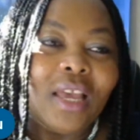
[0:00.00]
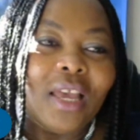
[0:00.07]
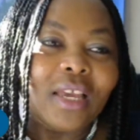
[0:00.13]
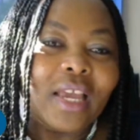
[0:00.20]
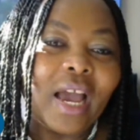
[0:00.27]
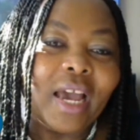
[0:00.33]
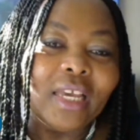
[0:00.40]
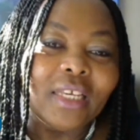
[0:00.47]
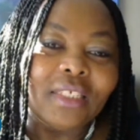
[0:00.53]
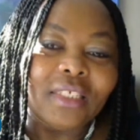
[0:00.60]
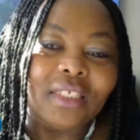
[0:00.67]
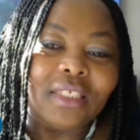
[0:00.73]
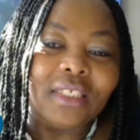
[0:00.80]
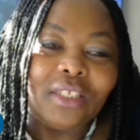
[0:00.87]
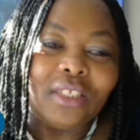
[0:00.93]

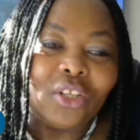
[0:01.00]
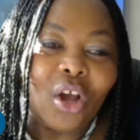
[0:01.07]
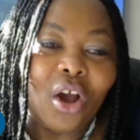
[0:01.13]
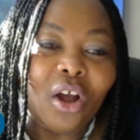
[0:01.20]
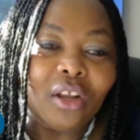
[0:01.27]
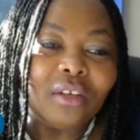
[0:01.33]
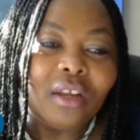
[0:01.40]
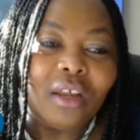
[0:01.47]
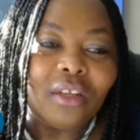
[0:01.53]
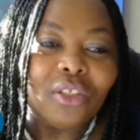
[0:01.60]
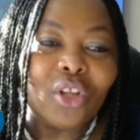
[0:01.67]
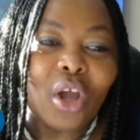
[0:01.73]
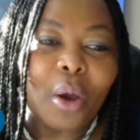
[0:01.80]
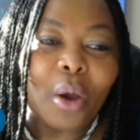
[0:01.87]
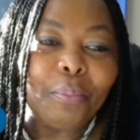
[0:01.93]
guys,
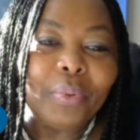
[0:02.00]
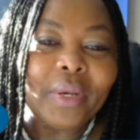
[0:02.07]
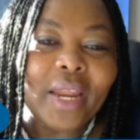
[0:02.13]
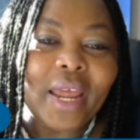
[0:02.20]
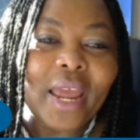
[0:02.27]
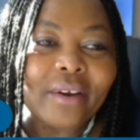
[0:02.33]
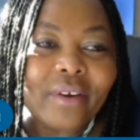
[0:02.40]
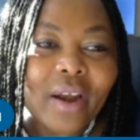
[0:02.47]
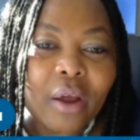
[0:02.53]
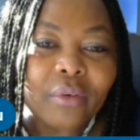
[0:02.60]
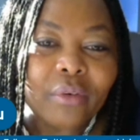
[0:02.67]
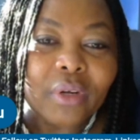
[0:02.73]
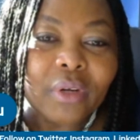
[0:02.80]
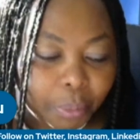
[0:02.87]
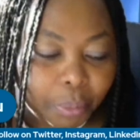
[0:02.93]
don't play around,
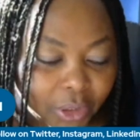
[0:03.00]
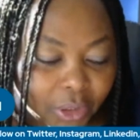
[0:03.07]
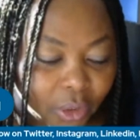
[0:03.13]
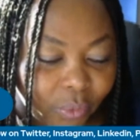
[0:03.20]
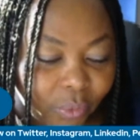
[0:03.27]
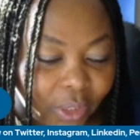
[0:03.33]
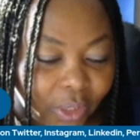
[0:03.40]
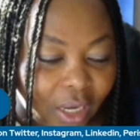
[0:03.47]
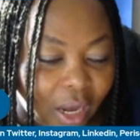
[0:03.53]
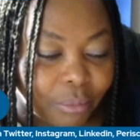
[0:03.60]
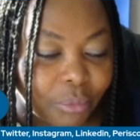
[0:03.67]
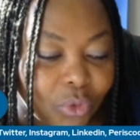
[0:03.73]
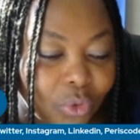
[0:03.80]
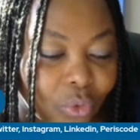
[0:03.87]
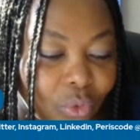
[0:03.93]
especially when it comes
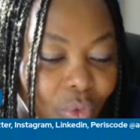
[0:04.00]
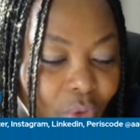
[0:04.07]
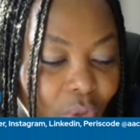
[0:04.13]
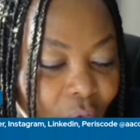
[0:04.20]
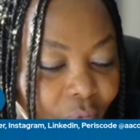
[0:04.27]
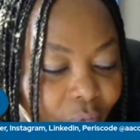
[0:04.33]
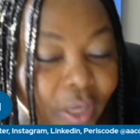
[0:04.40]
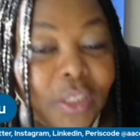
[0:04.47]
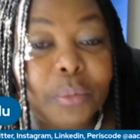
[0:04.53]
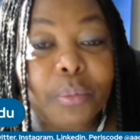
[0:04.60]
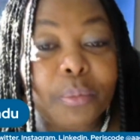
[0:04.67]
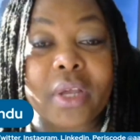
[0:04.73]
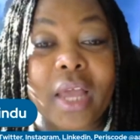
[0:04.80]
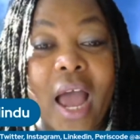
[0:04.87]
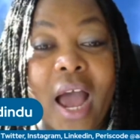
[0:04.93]
to Facebook
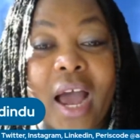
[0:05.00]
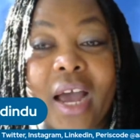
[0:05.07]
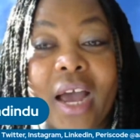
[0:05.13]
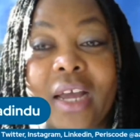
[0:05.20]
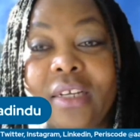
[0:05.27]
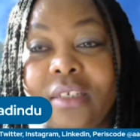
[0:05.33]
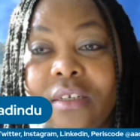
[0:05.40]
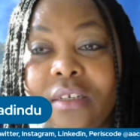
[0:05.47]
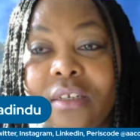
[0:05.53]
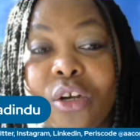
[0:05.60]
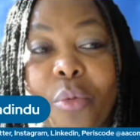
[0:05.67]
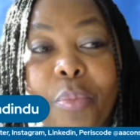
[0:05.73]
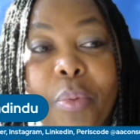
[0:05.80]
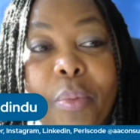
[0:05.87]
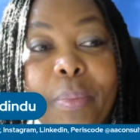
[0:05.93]
ad. A lot of
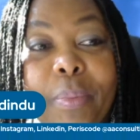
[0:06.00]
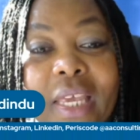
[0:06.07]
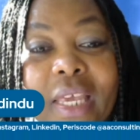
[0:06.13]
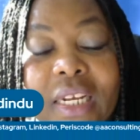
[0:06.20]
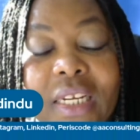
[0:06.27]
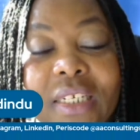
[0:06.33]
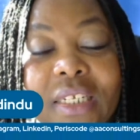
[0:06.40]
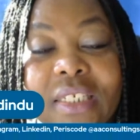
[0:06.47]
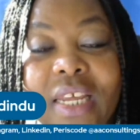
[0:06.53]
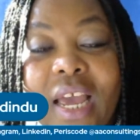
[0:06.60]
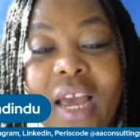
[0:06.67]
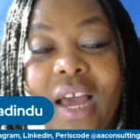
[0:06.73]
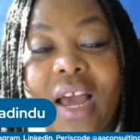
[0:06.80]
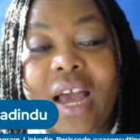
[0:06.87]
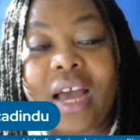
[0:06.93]
people are getting their
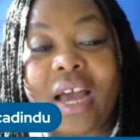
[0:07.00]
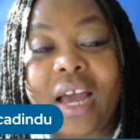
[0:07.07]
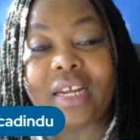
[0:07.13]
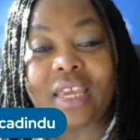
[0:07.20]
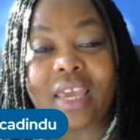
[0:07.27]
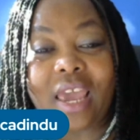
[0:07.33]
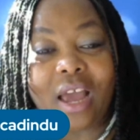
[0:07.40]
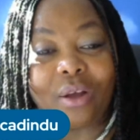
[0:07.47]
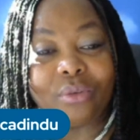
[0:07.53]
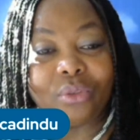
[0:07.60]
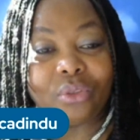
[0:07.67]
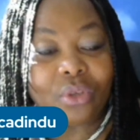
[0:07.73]
ad account